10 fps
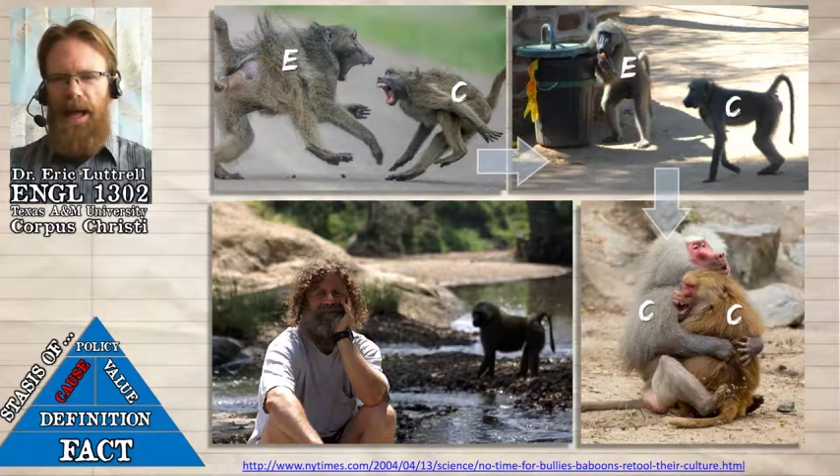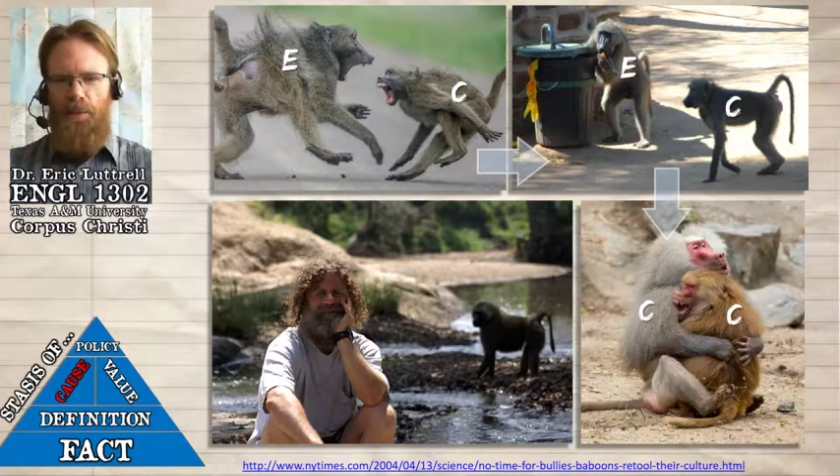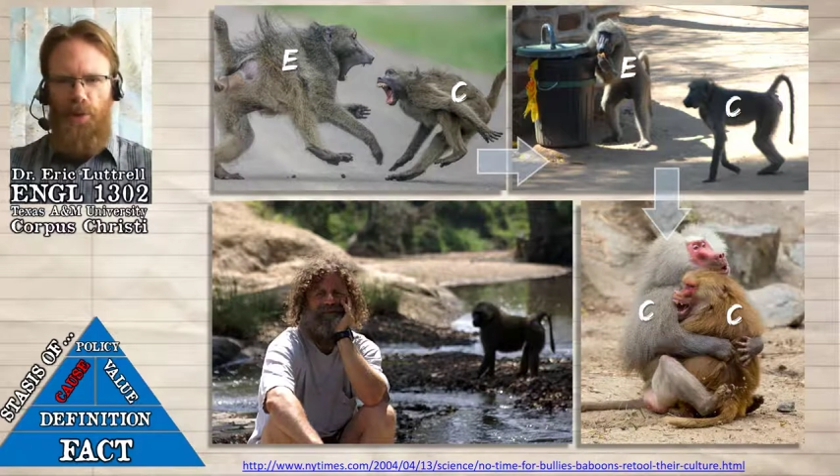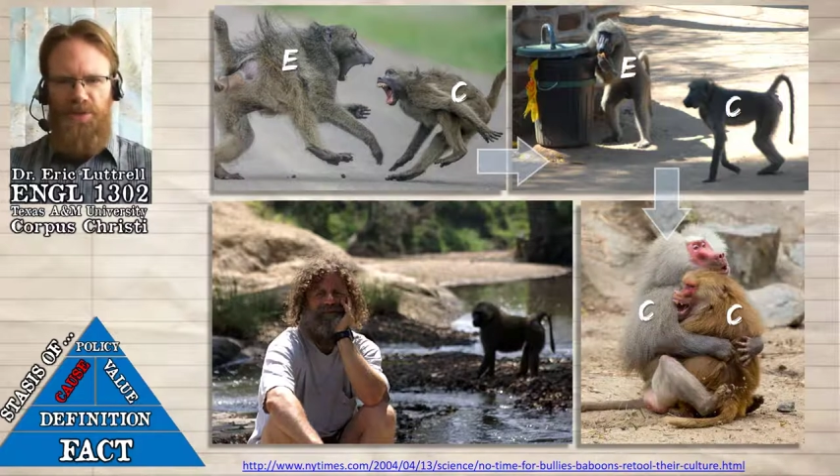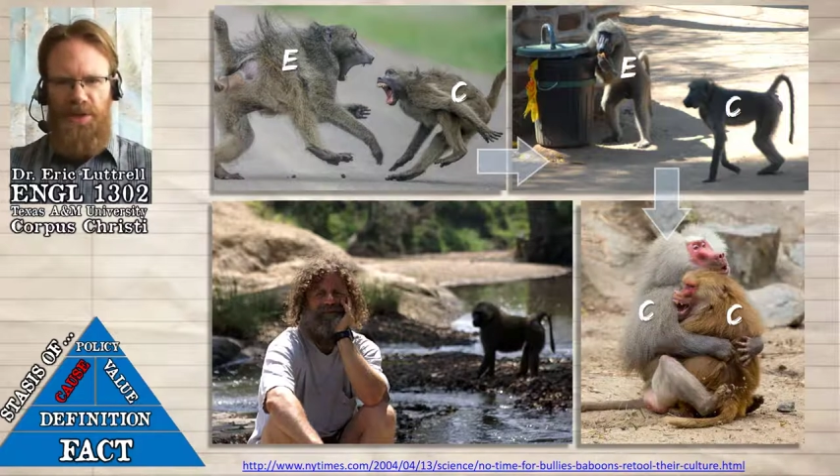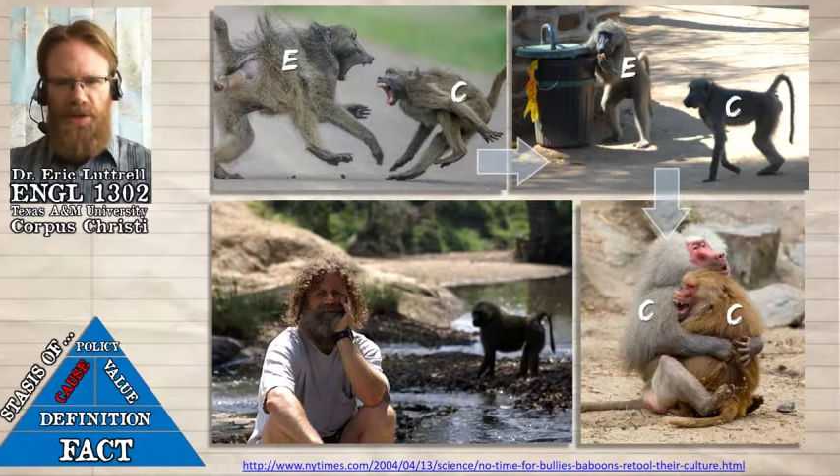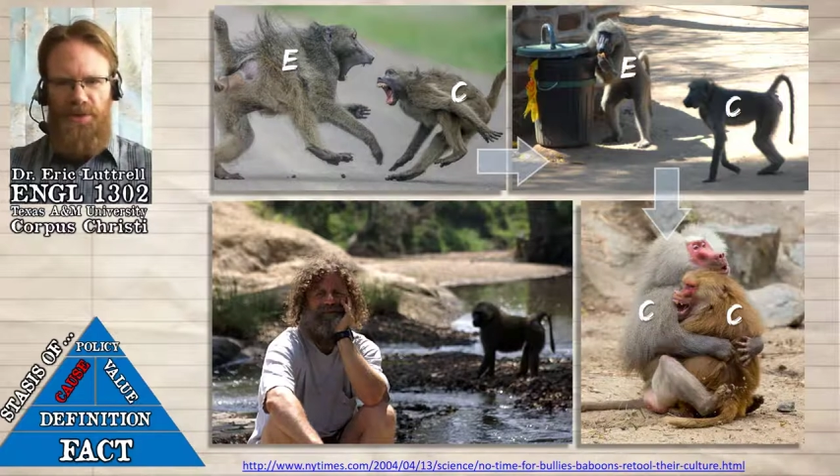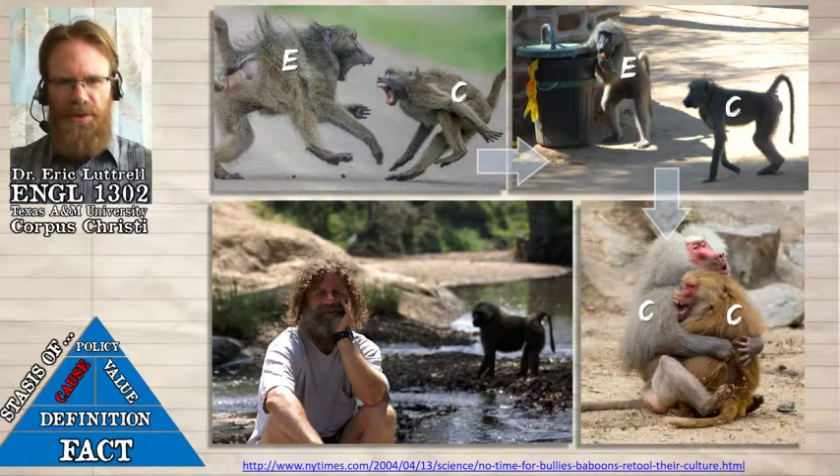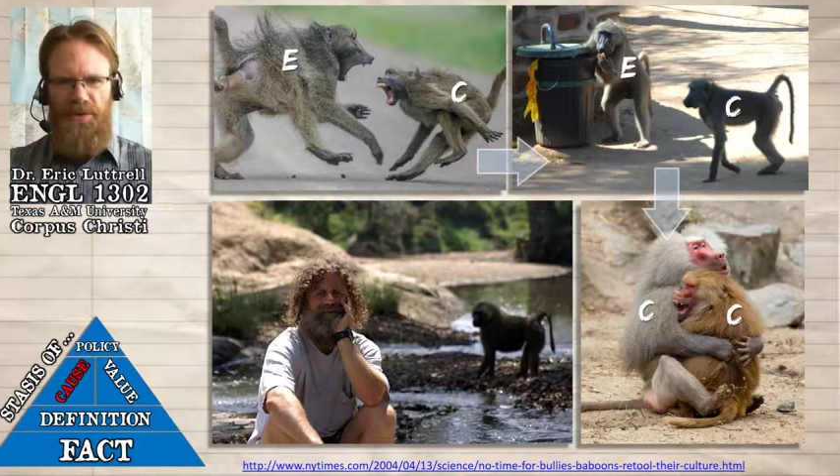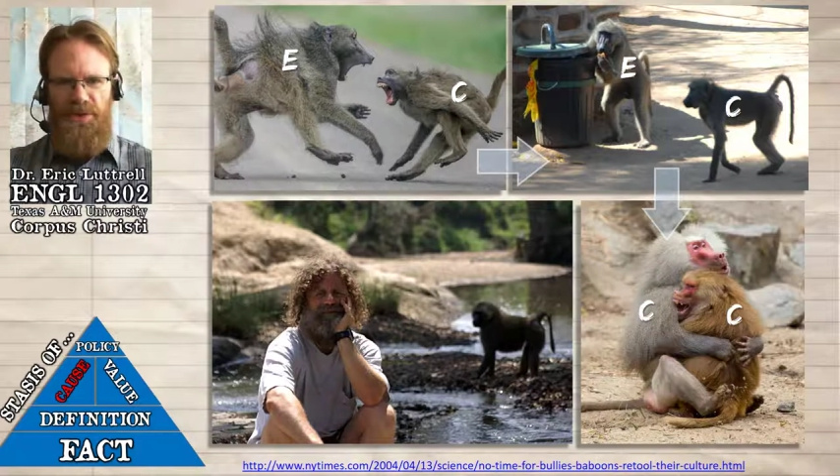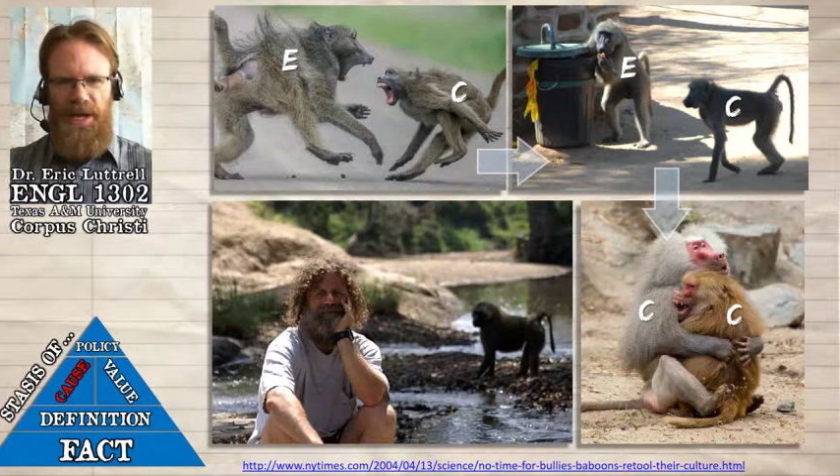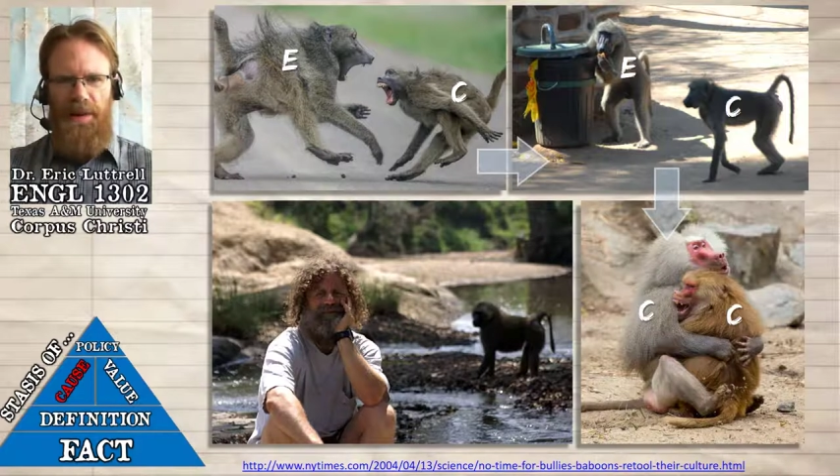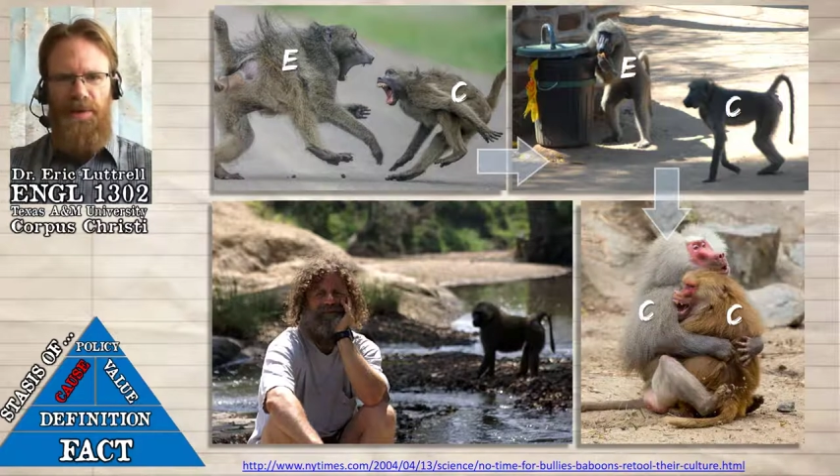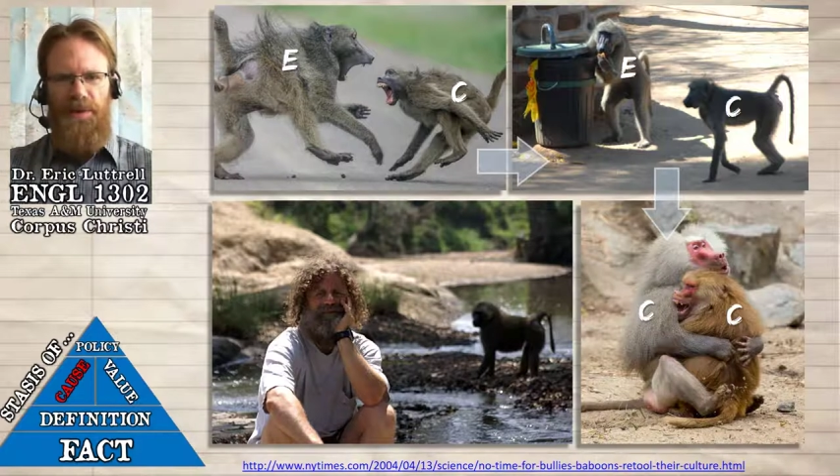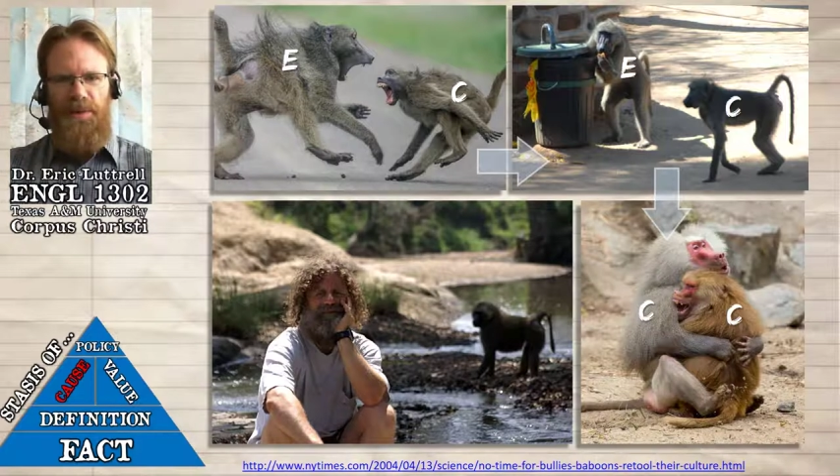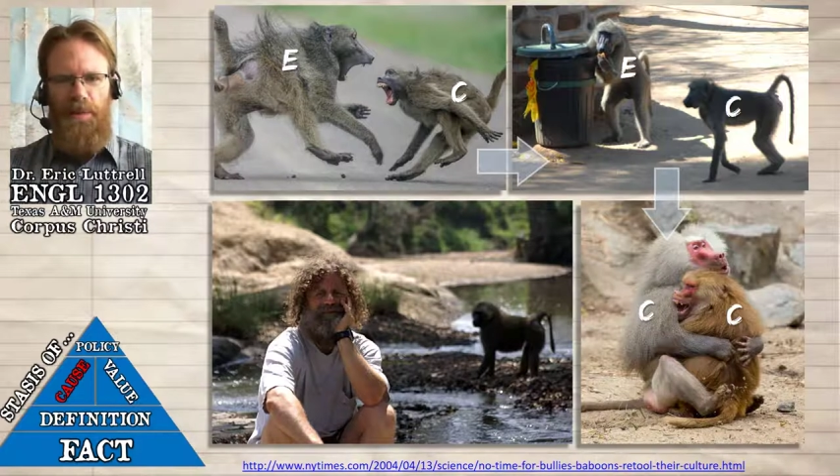And once all the, the dominant